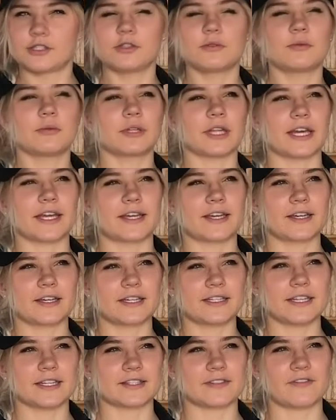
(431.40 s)

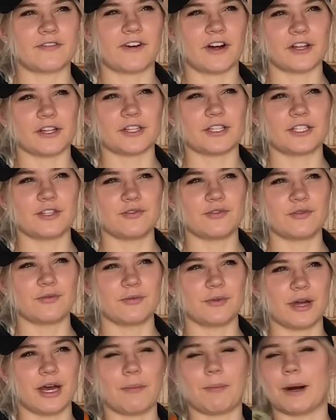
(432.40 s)
it doesn't fall into
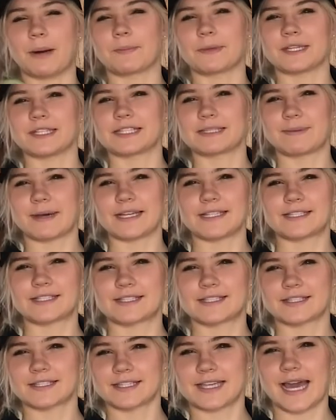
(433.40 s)
a pumpkin
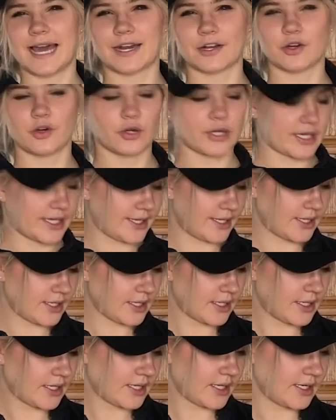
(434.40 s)
spice category,
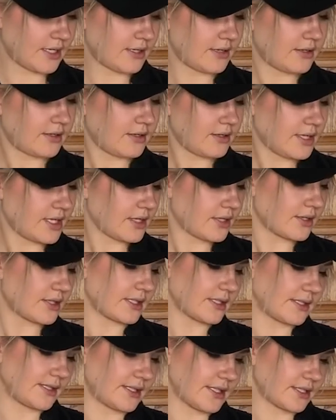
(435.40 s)
and neither
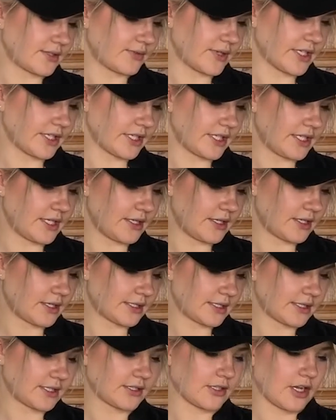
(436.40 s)
does this really,
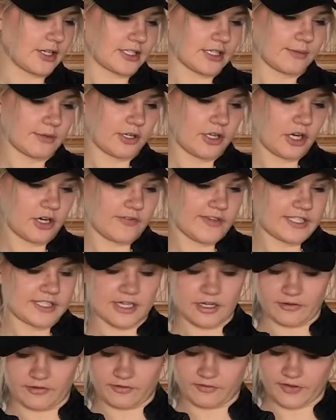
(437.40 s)
because this is Autumnal Harvest
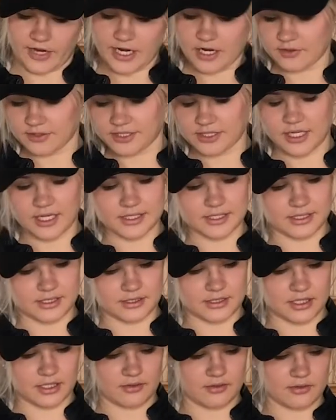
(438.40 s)
Alfredo
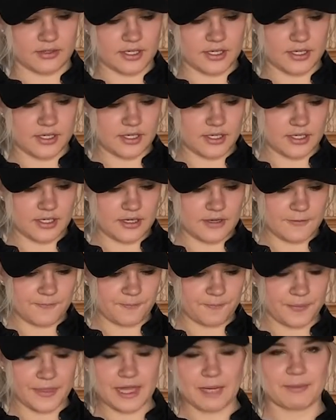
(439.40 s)
sauce, so,
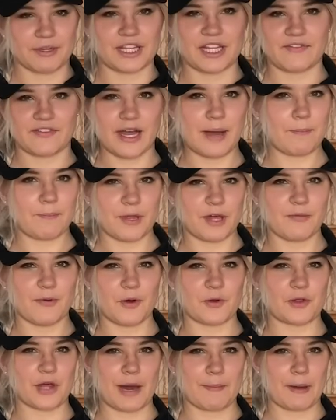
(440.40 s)
but they
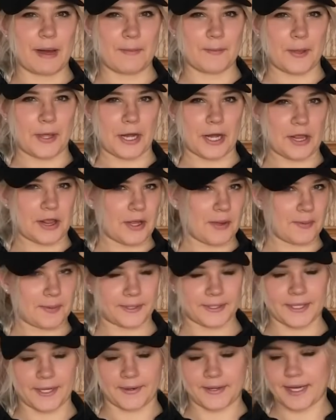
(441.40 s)
both got pumpkin in them,
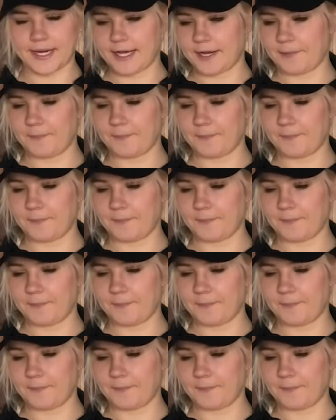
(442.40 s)
so,